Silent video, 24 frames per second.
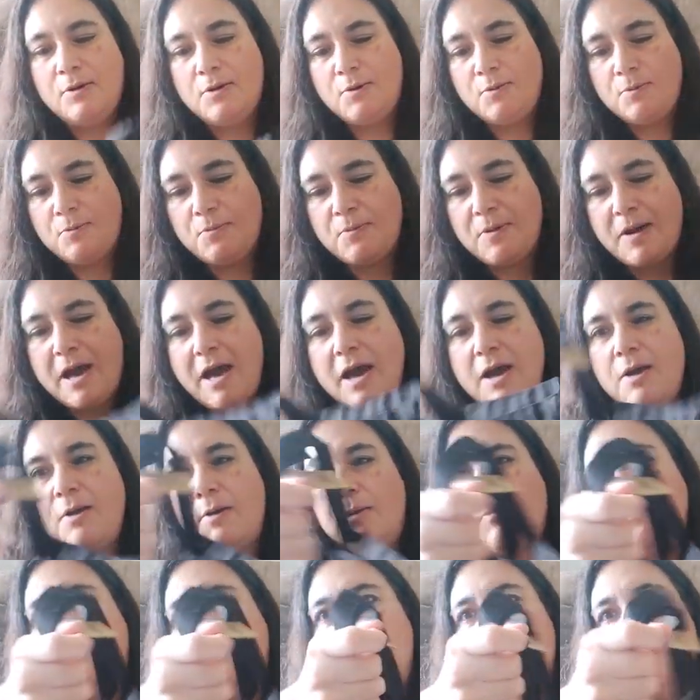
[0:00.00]
Oh,
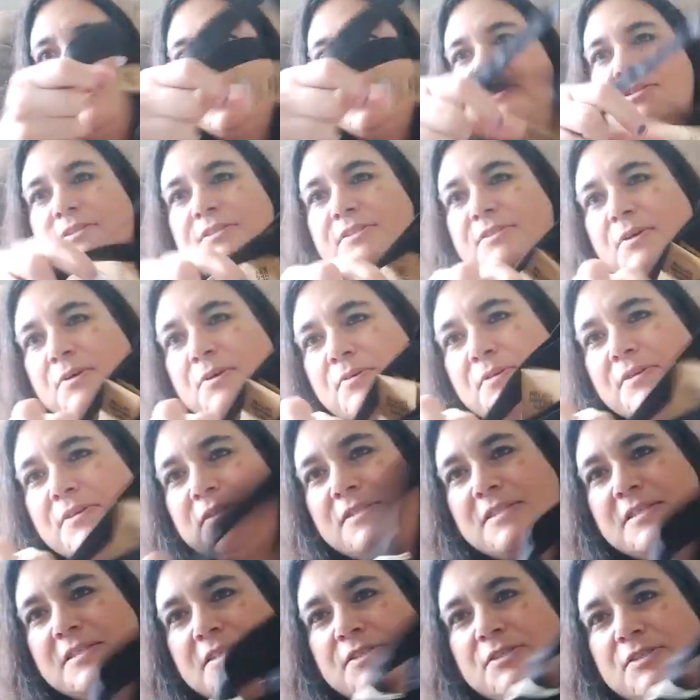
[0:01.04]
wow. So
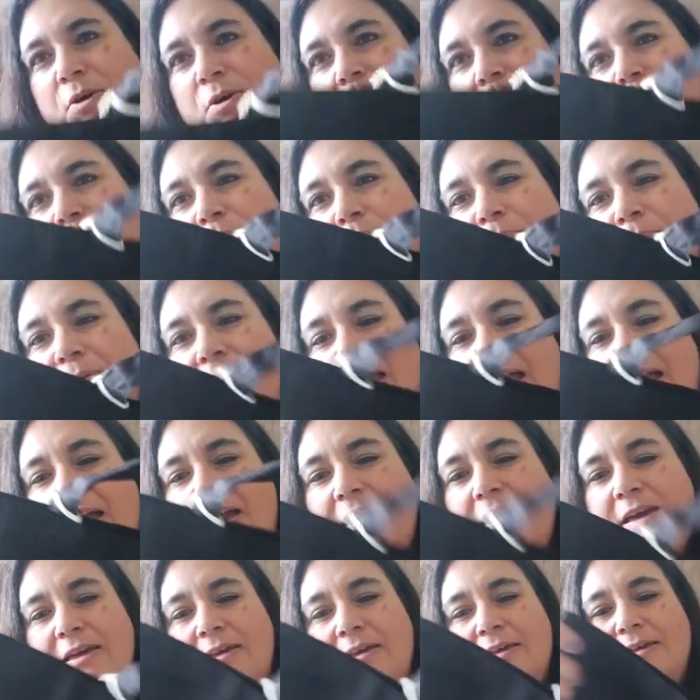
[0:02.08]
it's a tote
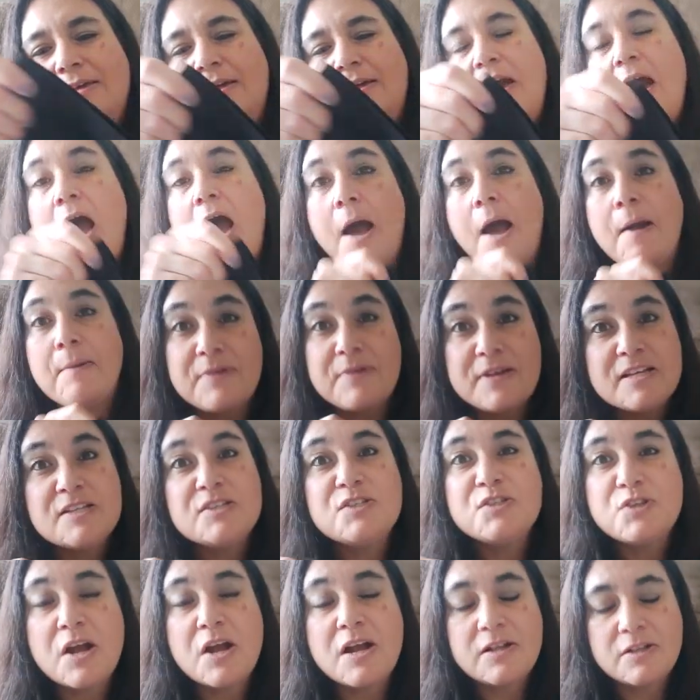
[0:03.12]
bag. I'm going
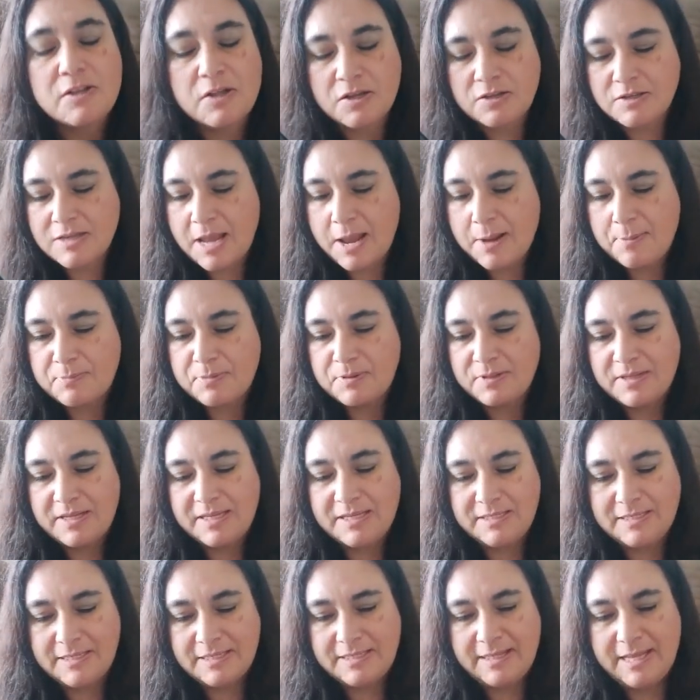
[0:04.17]
to try it on
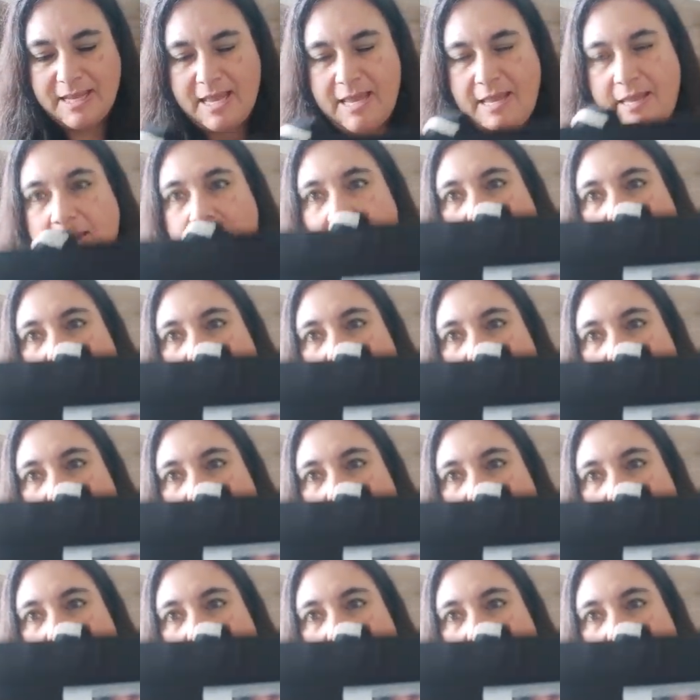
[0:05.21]
Amberlee today.